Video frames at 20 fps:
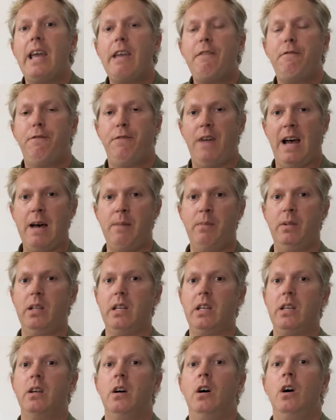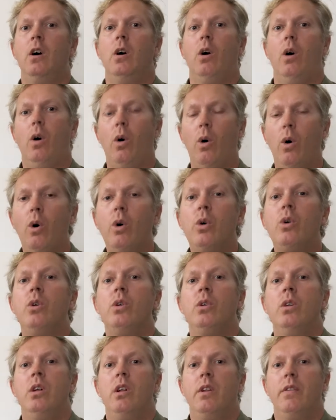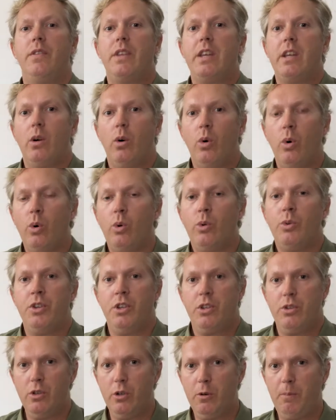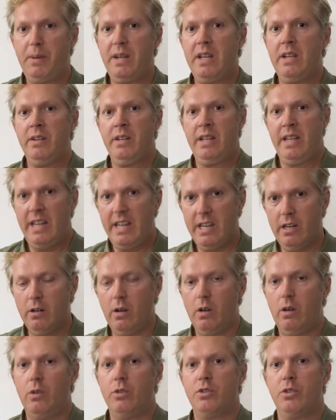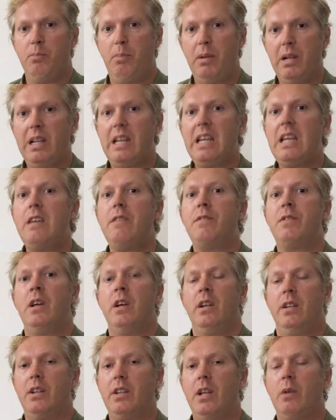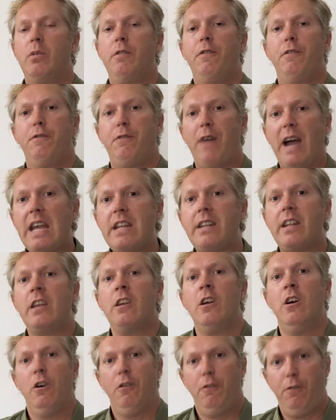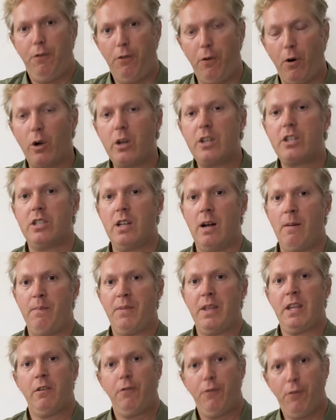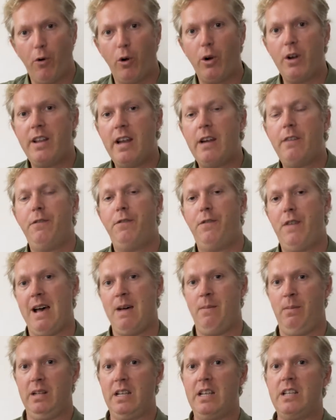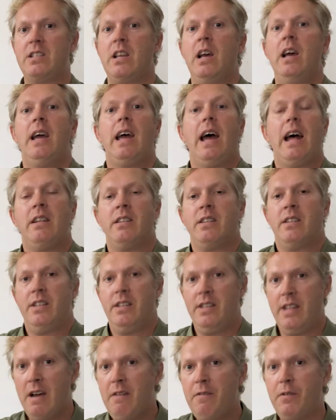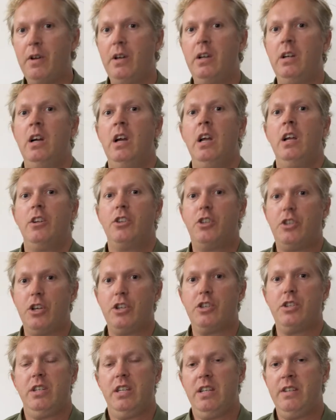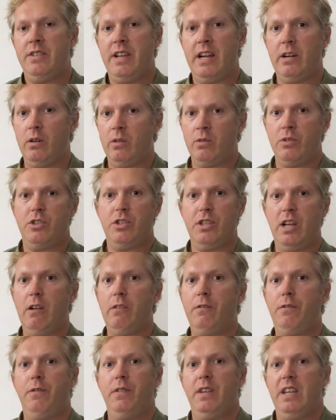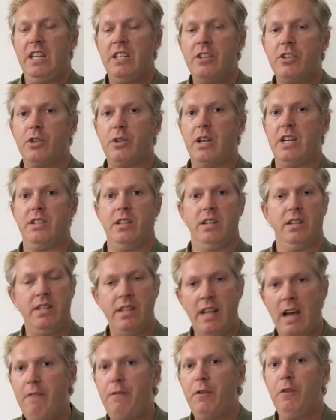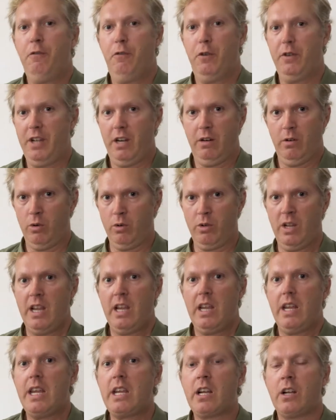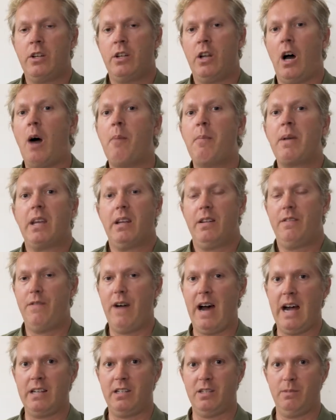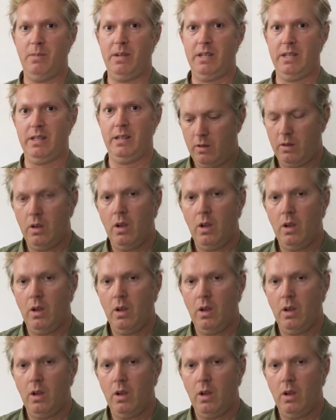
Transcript: a family all the old European heroes believed that they were fighting for something, for their families, and never just in their own self interest, never for their own economic advancement.